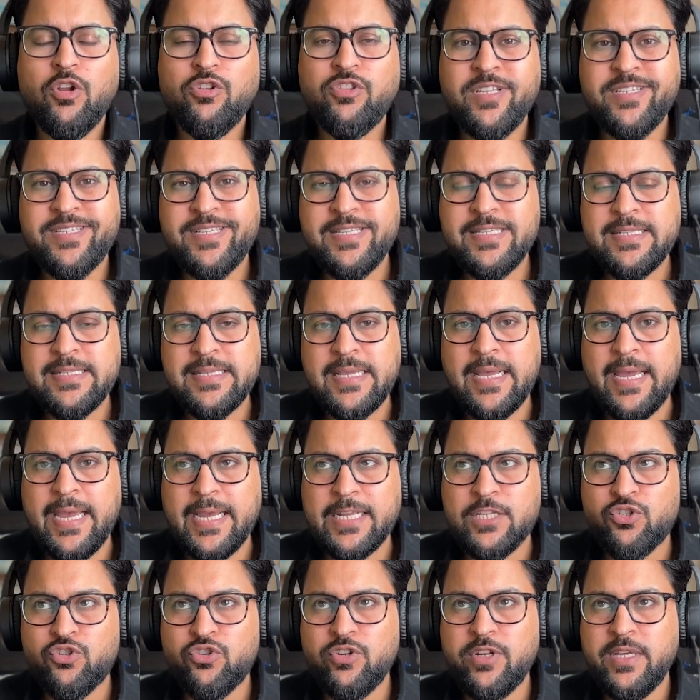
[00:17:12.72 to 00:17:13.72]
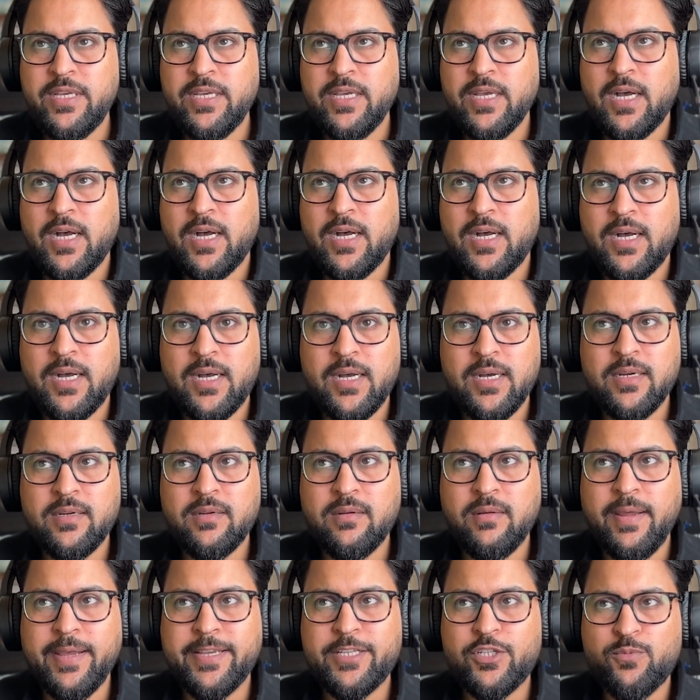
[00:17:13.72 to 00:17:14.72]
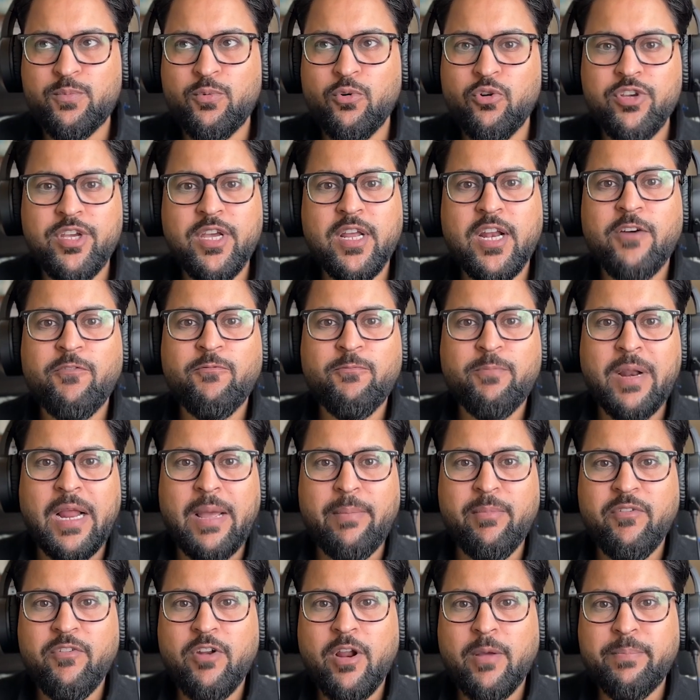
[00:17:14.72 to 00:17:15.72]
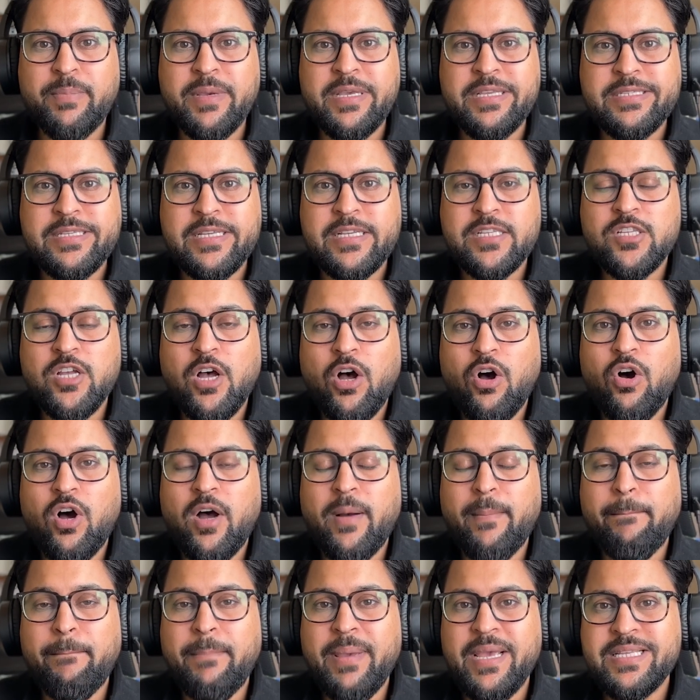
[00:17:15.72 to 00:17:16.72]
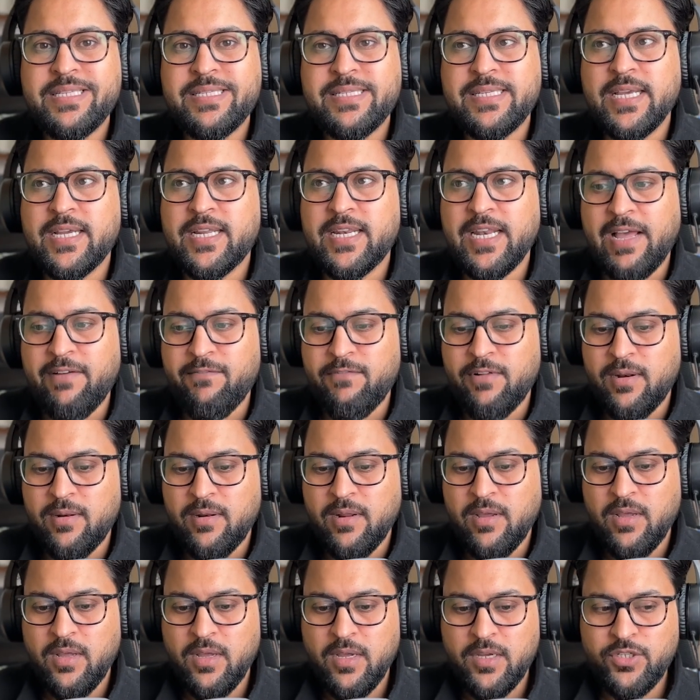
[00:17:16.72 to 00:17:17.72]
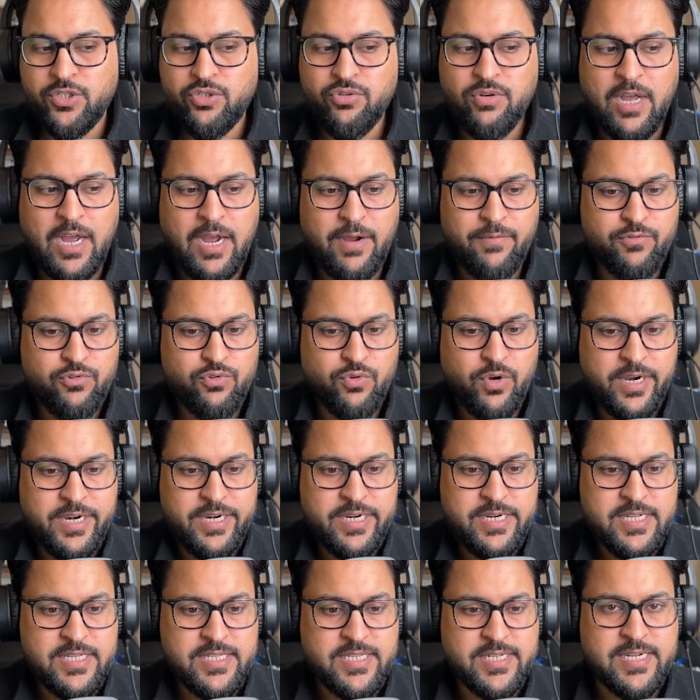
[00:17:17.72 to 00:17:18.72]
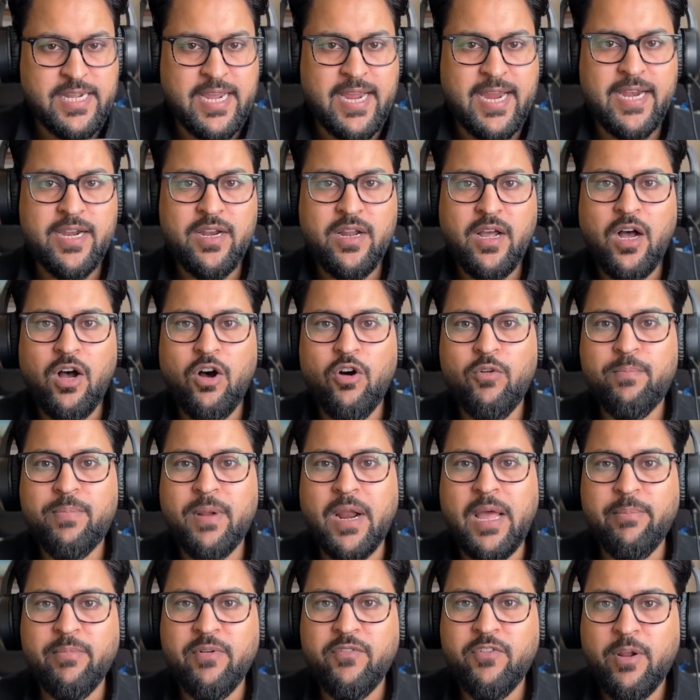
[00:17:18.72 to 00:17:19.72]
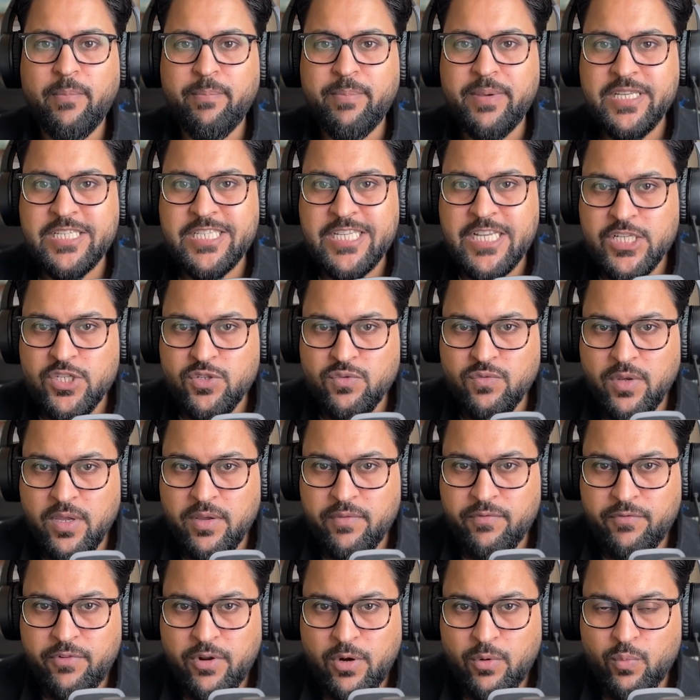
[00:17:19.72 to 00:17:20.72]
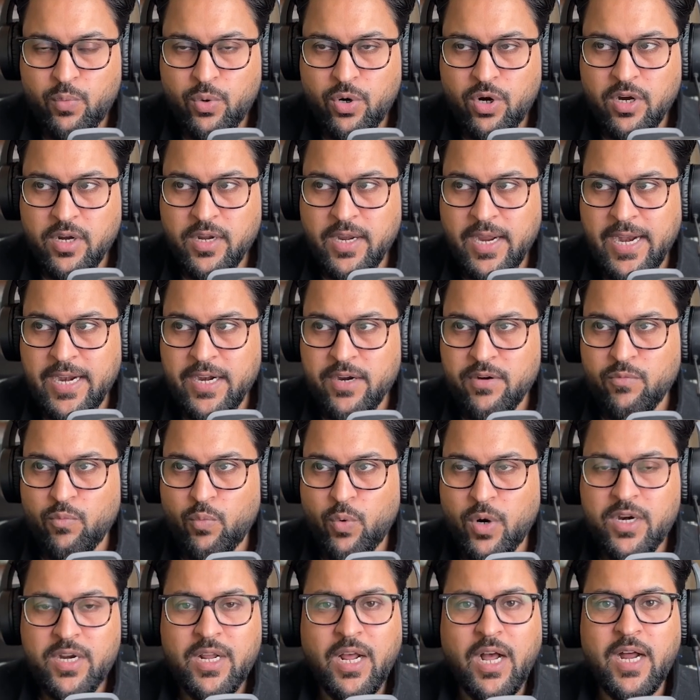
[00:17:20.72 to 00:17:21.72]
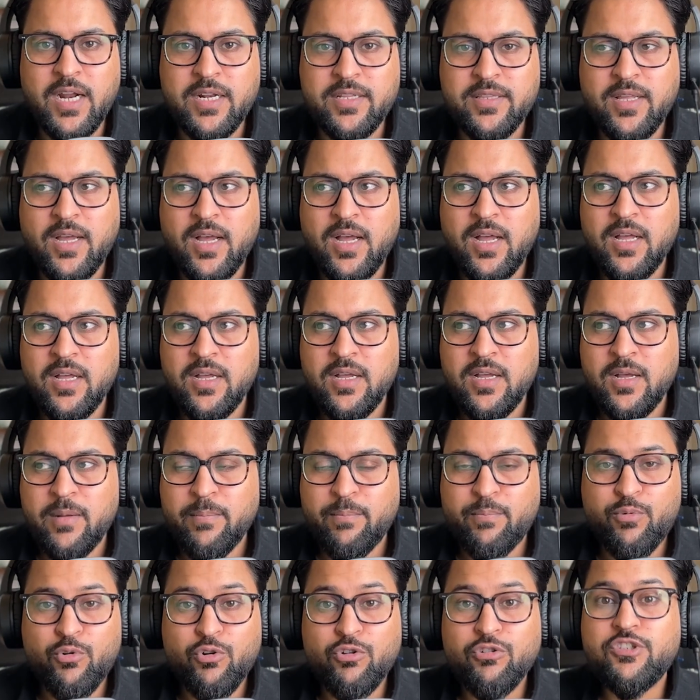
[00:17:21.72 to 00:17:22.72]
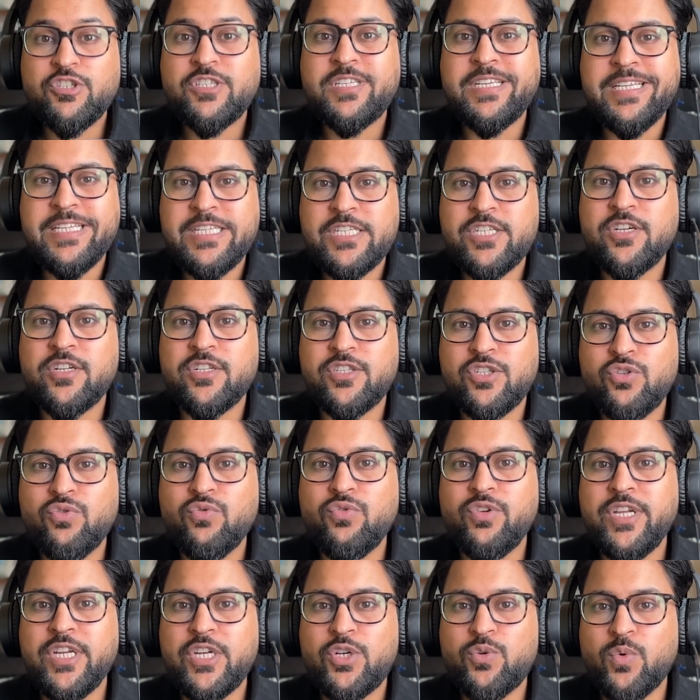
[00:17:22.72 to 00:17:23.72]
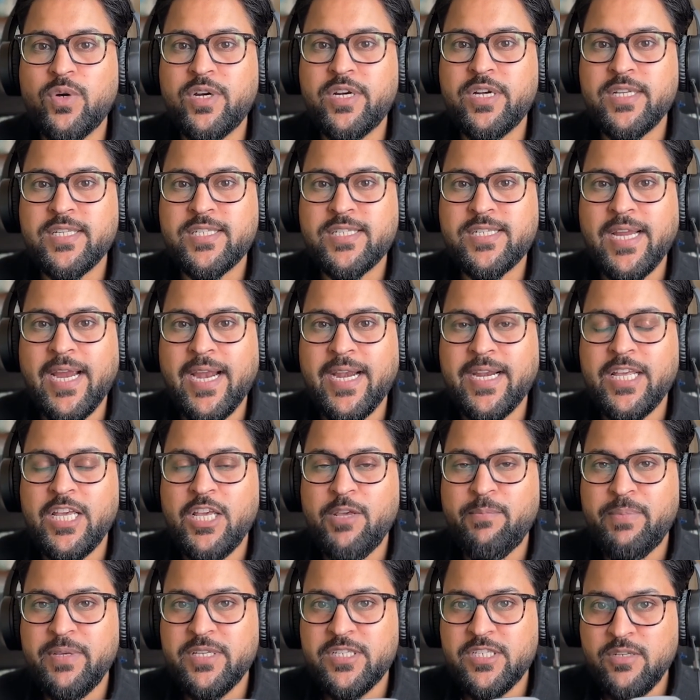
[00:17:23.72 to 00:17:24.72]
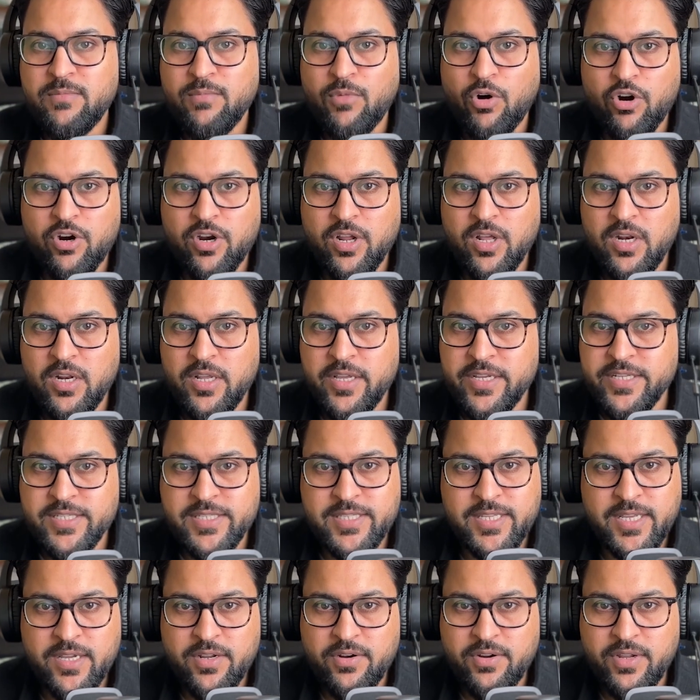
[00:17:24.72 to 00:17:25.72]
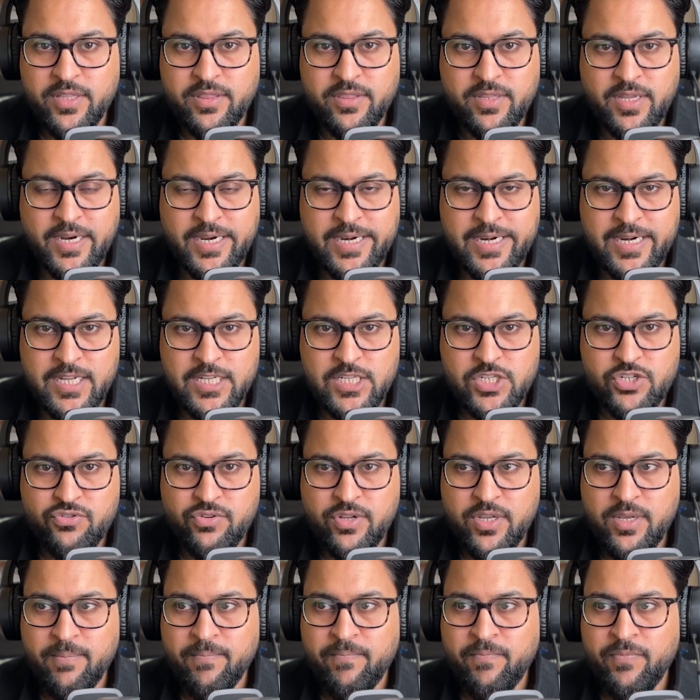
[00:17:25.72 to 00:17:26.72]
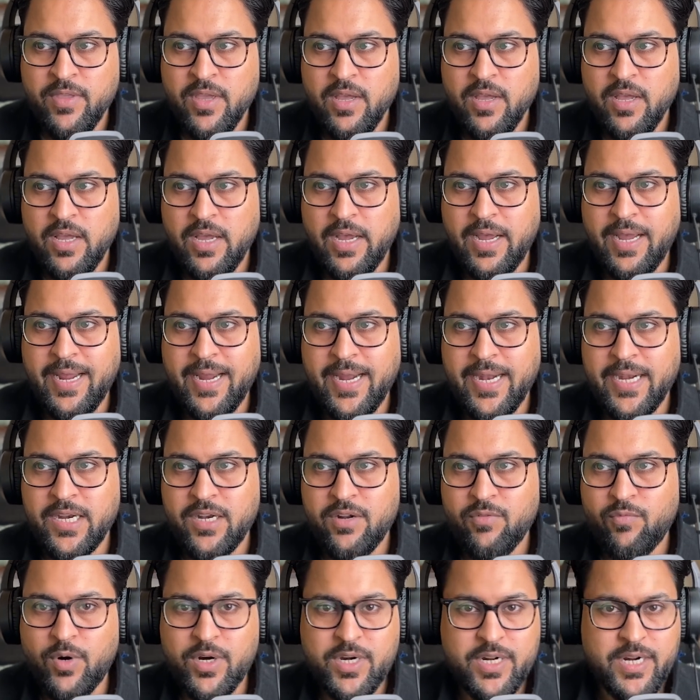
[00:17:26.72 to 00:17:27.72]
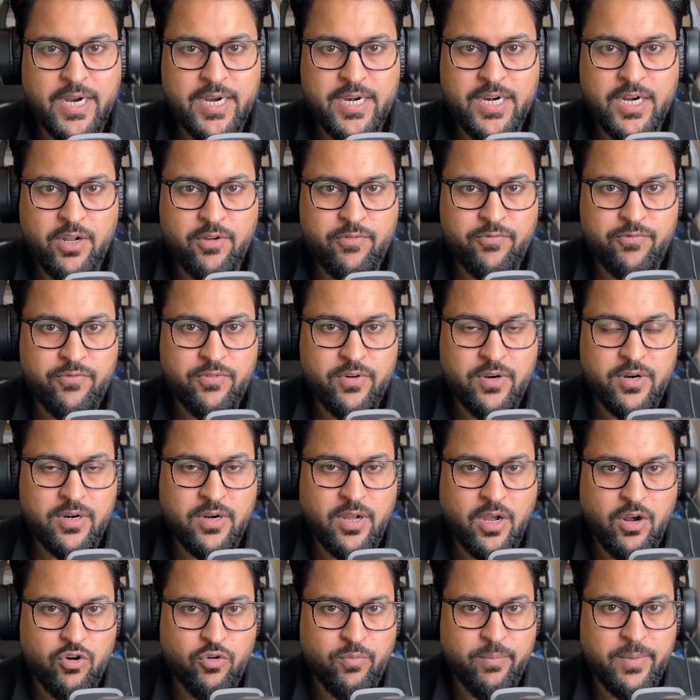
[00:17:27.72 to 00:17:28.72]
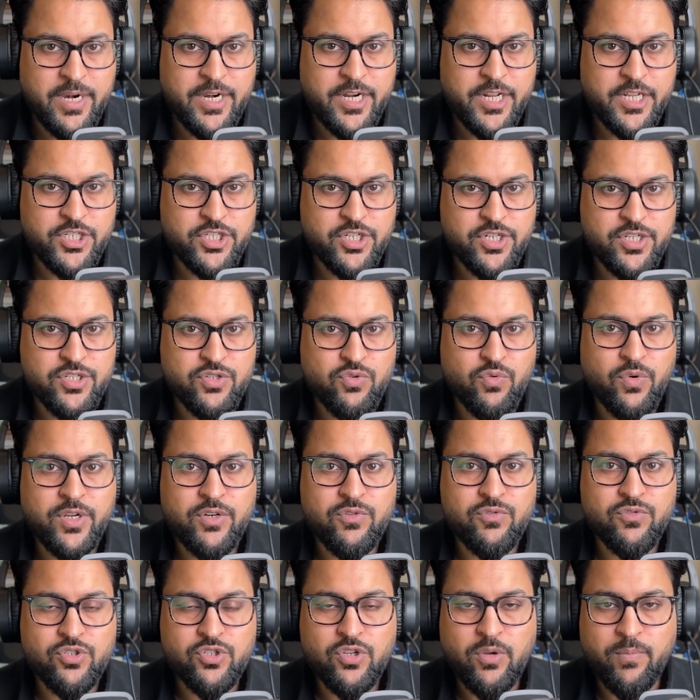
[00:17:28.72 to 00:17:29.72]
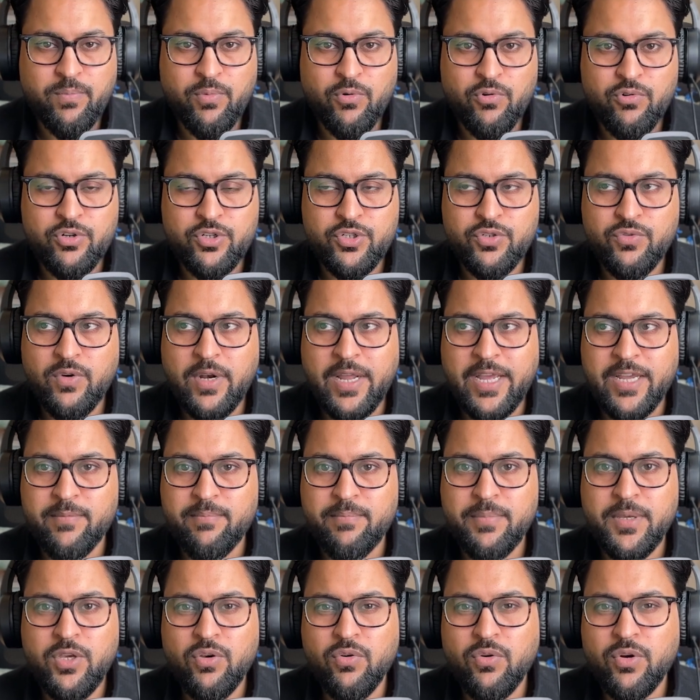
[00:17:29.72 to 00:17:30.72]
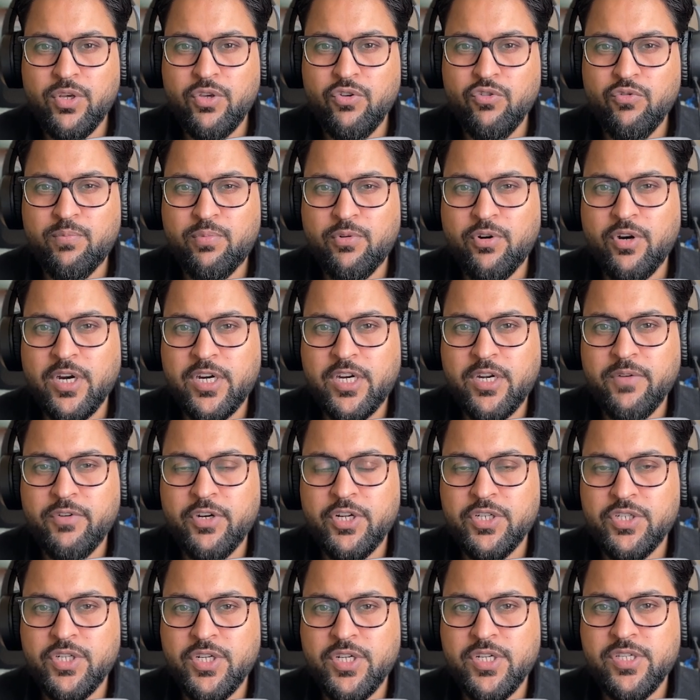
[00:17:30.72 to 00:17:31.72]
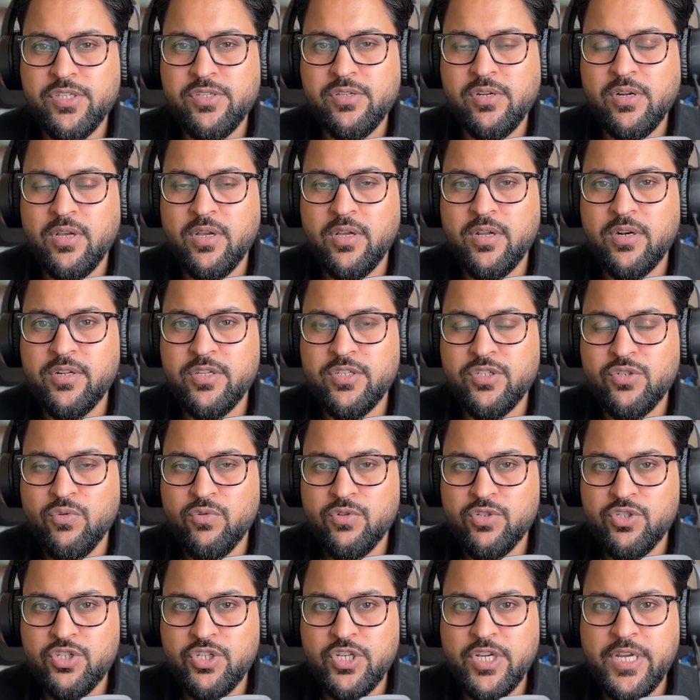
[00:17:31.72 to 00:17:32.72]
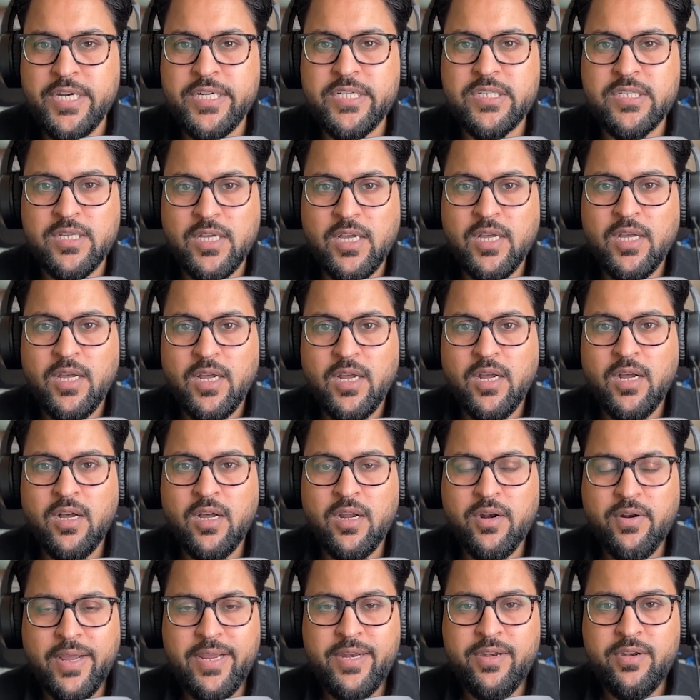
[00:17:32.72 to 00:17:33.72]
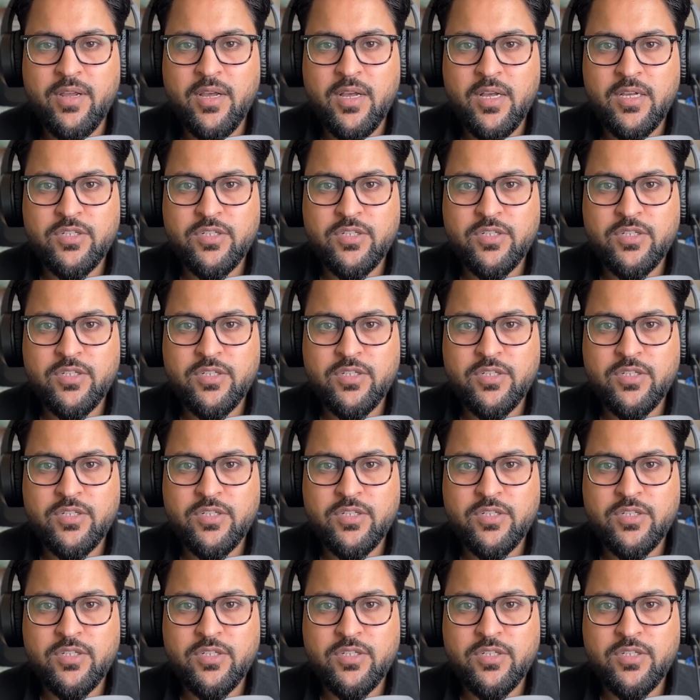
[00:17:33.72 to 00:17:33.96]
this is actually a exposure of Primavera P6, how a basic level you have to understand how Primavera P6 will work and what are the procedures you need to understand. EPC model is there in the industry, and what kind of documentation is going to support you, like BOQ, productivity sheets, resource sheets, right?